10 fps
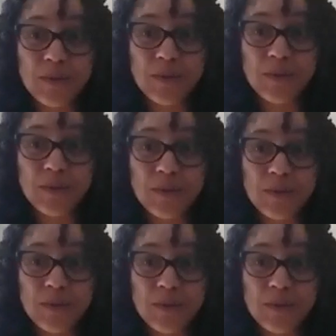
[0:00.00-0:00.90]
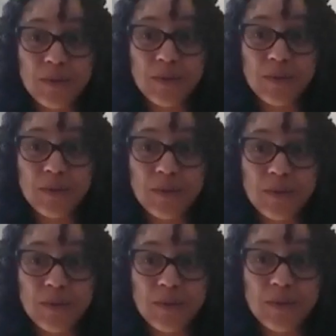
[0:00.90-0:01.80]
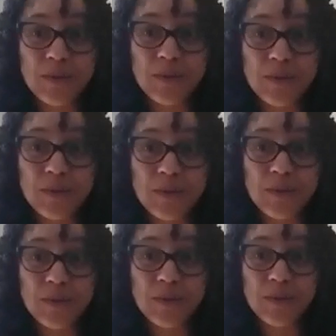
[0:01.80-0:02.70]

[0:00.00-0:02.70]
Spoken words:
I can go to sleep and sleep good about.